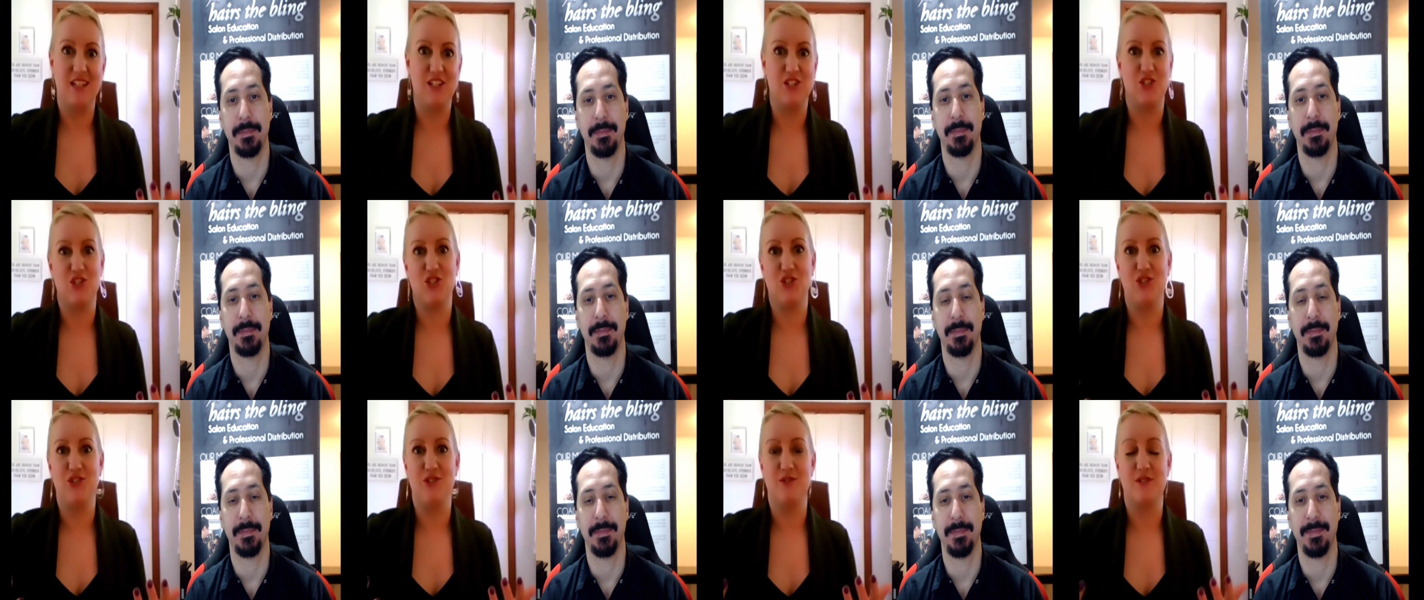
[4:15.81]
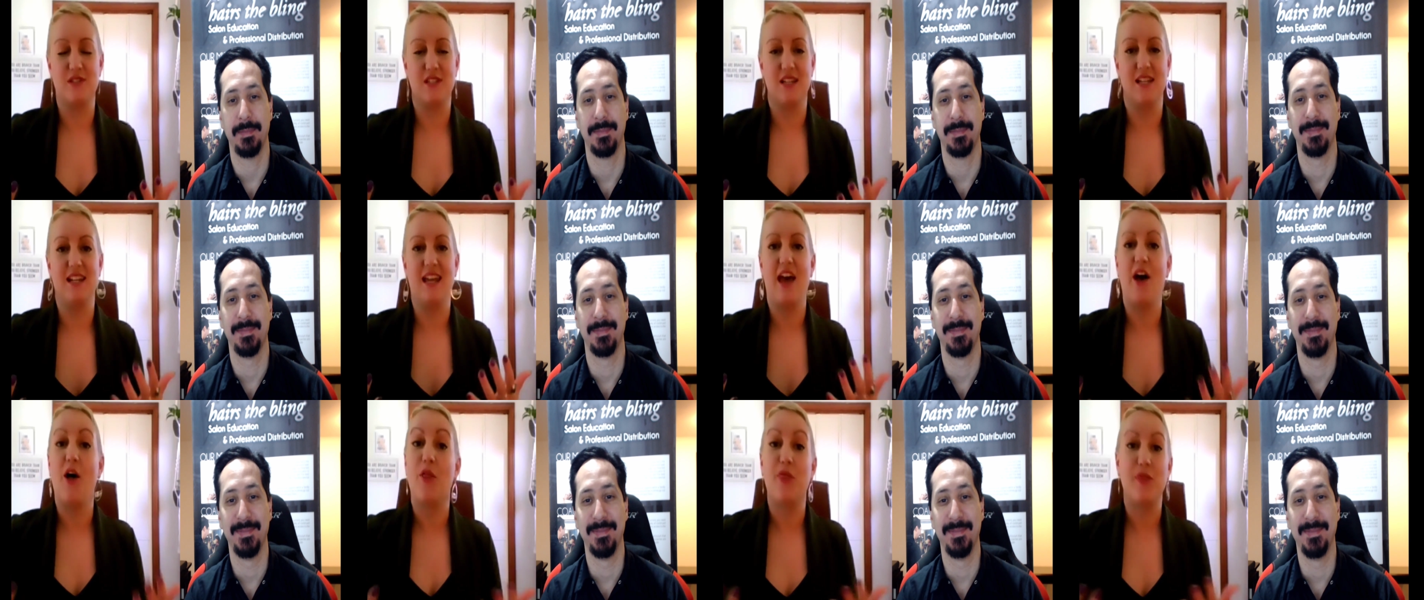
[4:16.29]
Speaker 1: issues and
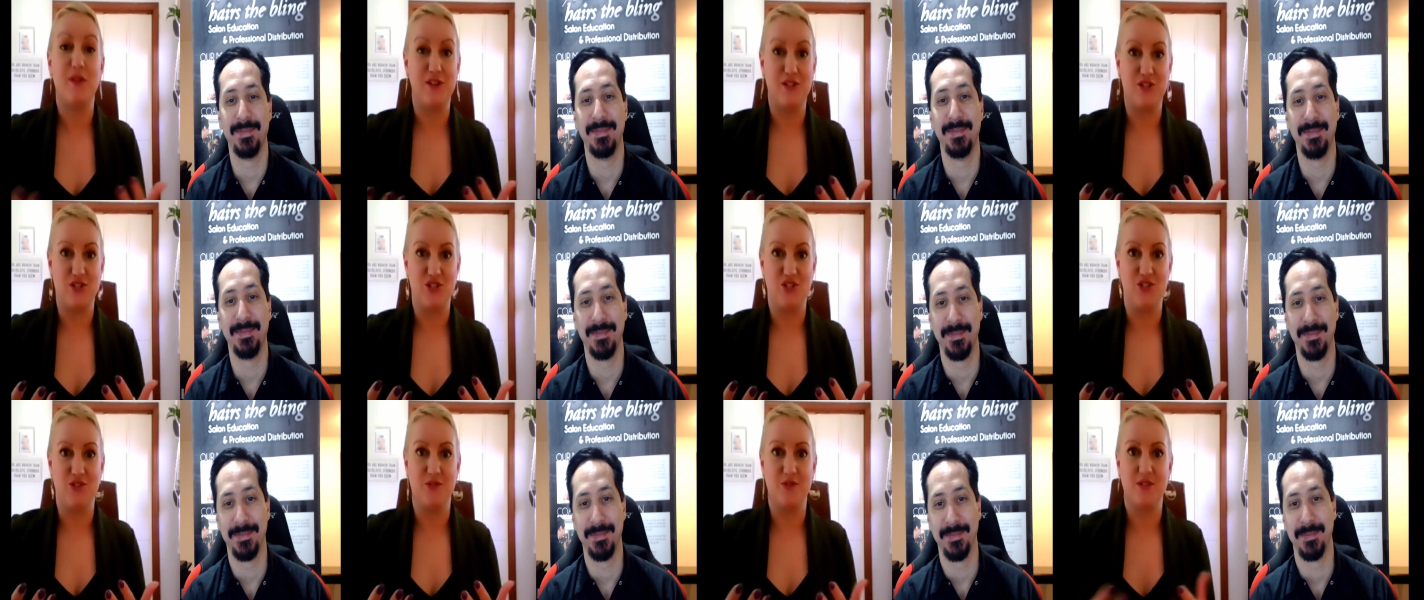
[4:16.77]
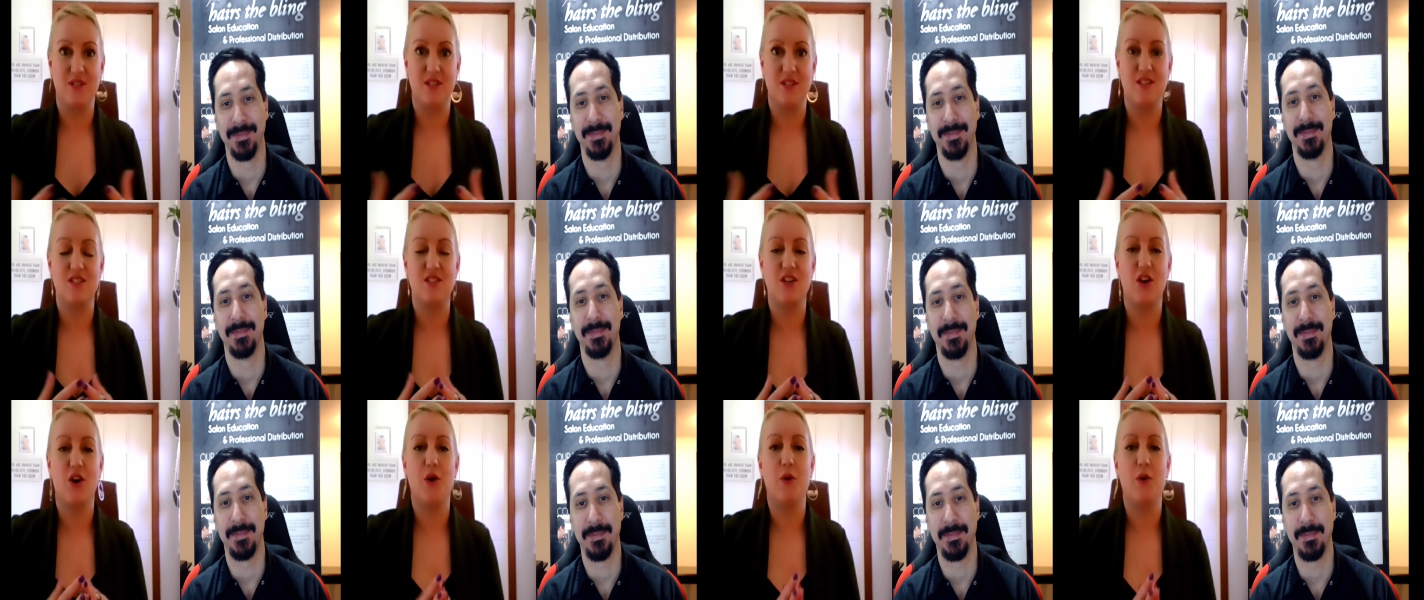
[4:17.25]
health issues
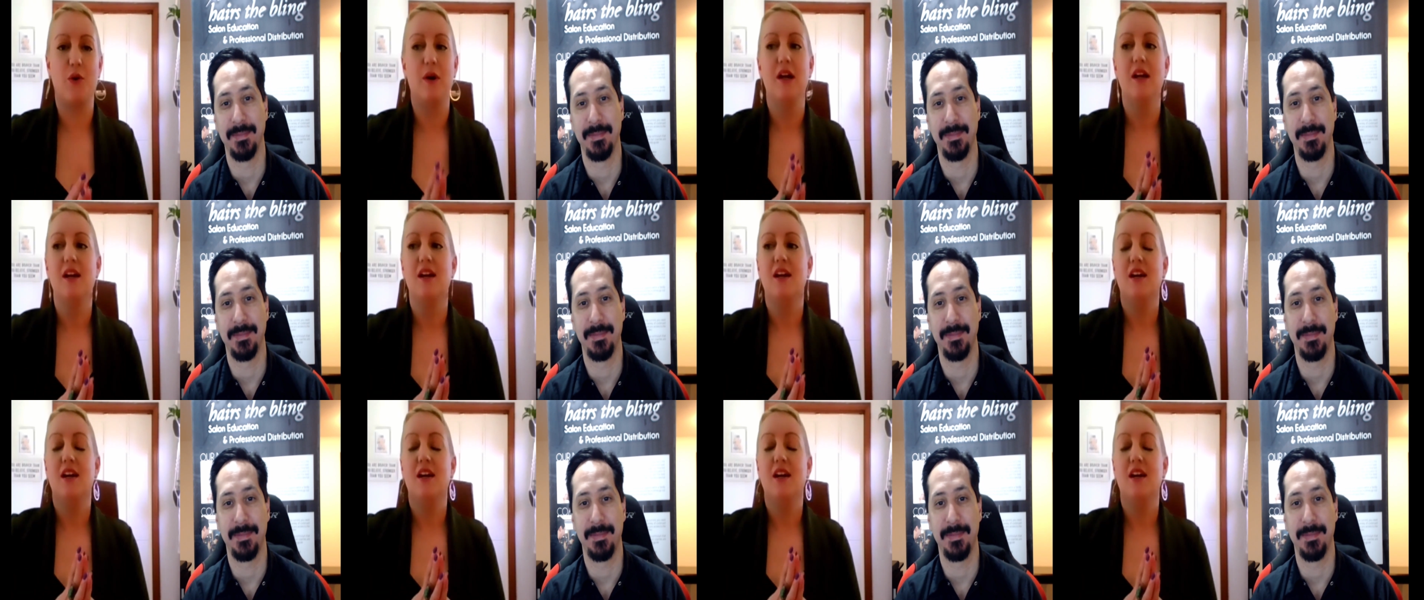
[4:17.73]
so